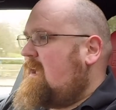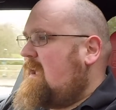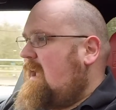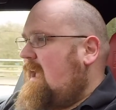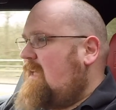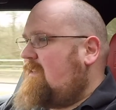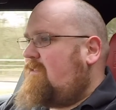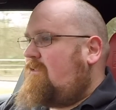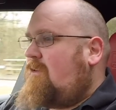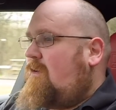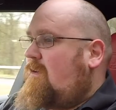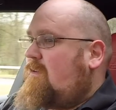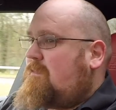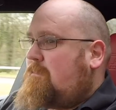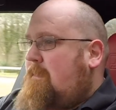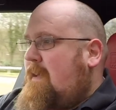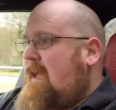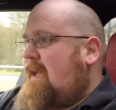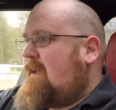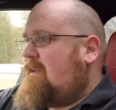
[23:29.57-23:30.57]
it's not as
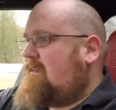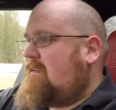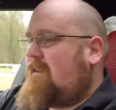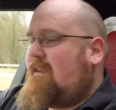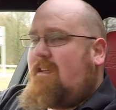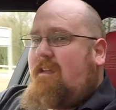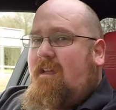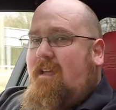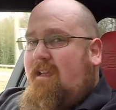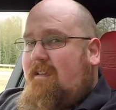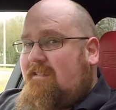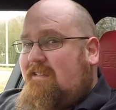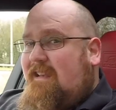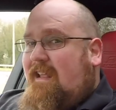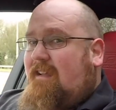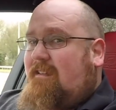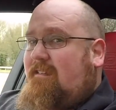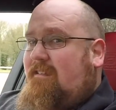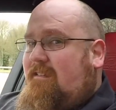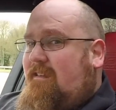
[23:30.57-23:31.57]
bad as
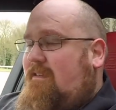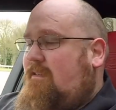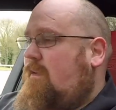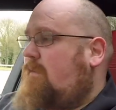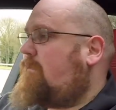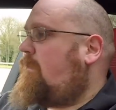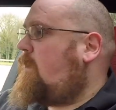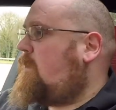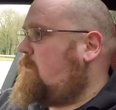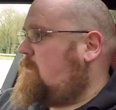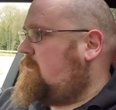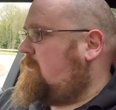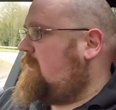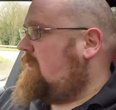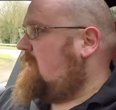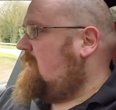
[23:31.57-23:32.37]
Lexuses of old,